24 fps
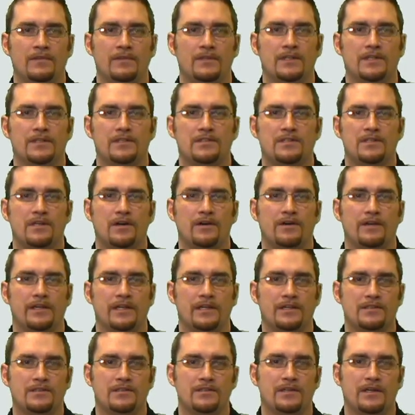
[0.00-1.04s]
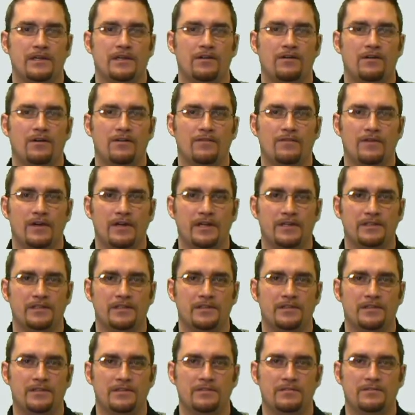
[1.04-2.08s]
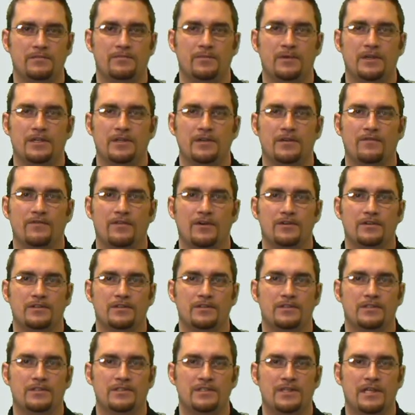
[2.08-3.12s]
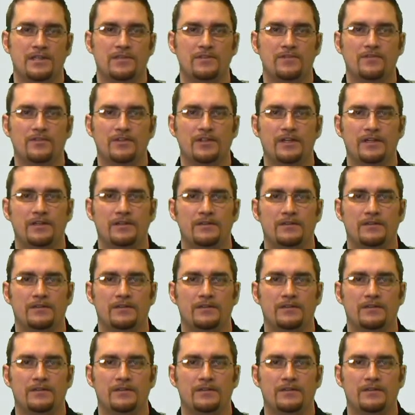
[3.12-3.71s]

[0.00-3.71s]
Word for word: It's telling us that all of our entities have been converted successfully.